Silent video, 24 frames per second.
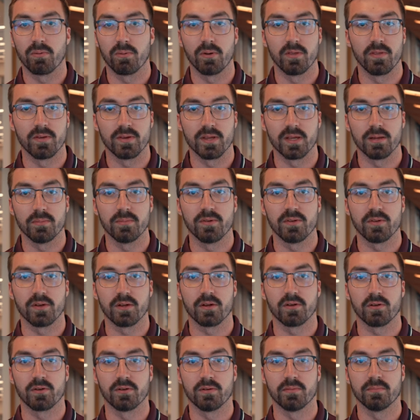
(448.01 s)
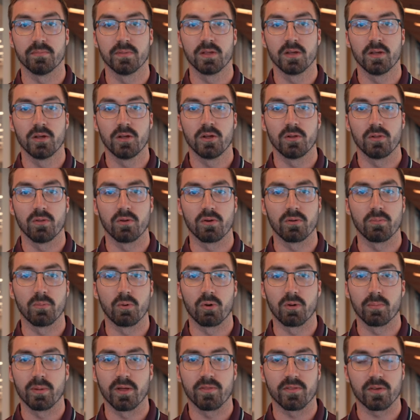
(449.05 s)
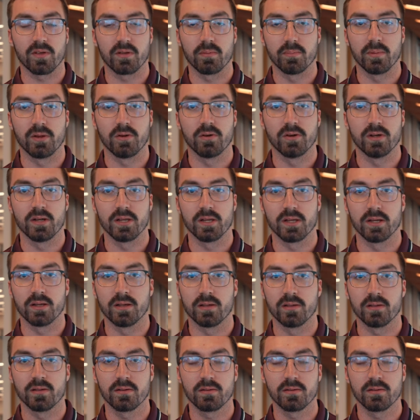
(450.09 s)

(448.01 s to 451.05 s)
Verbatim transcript: of the teams here and learn more about the community,